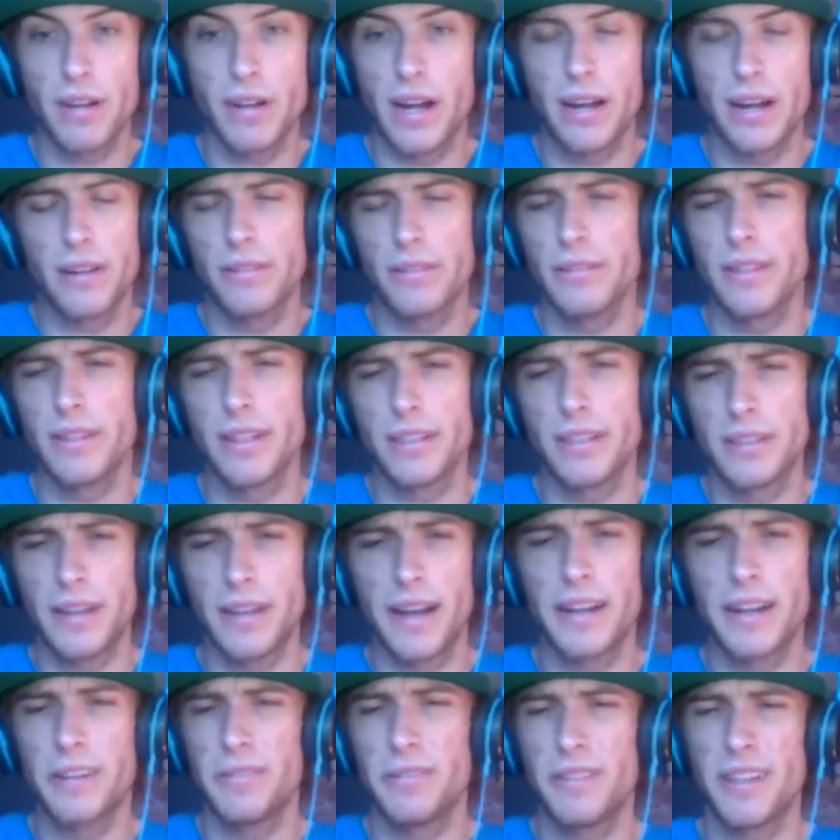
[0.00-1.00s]
I
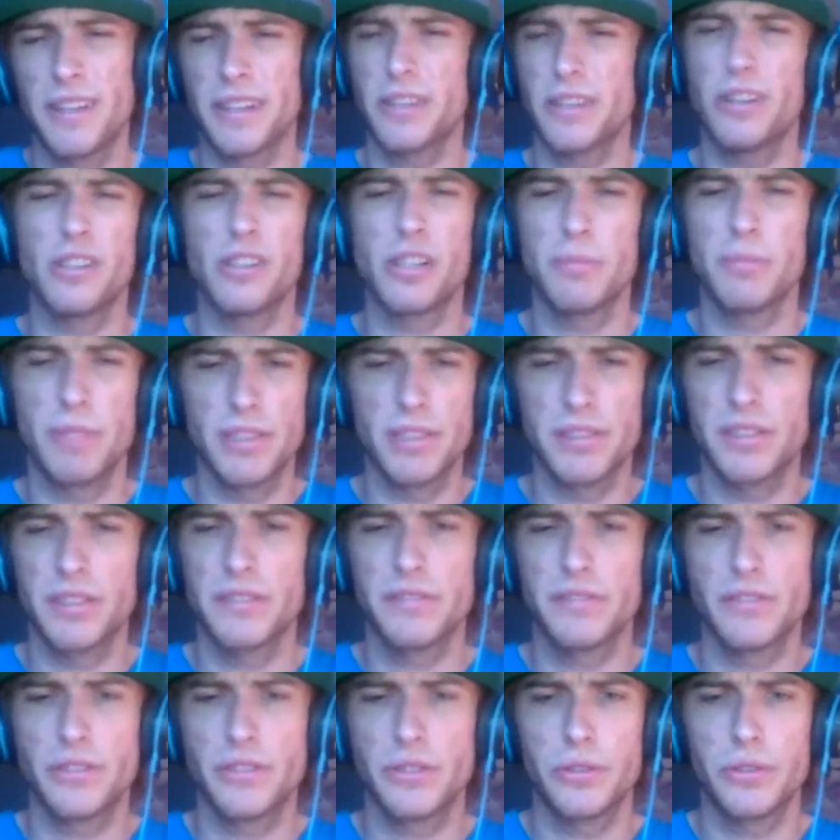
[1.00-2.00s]
don't like calling myself
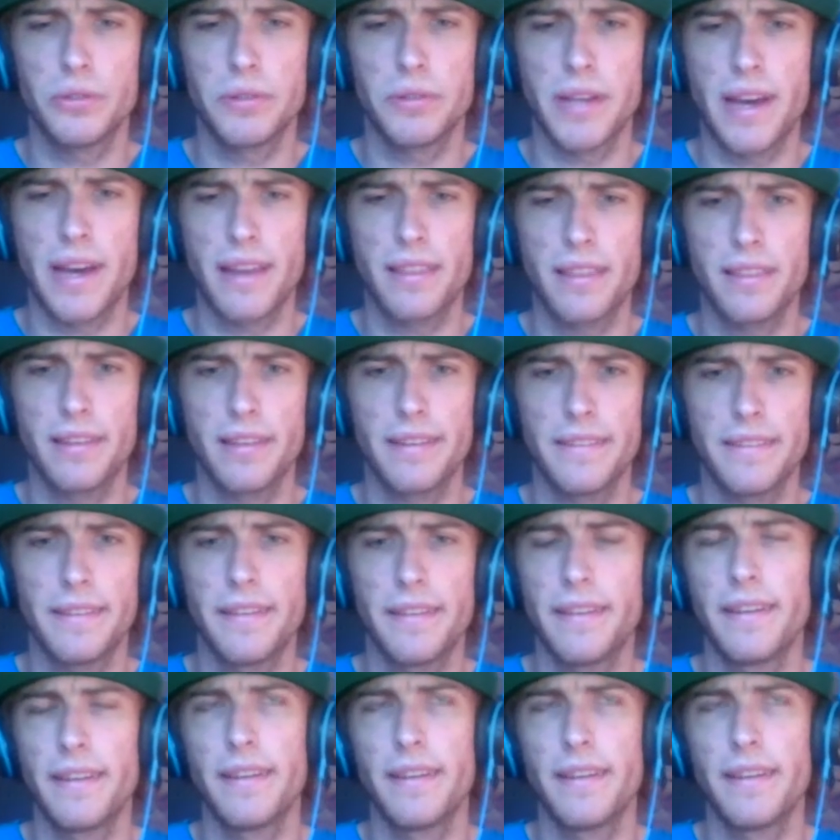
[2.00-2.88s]
a student athlete.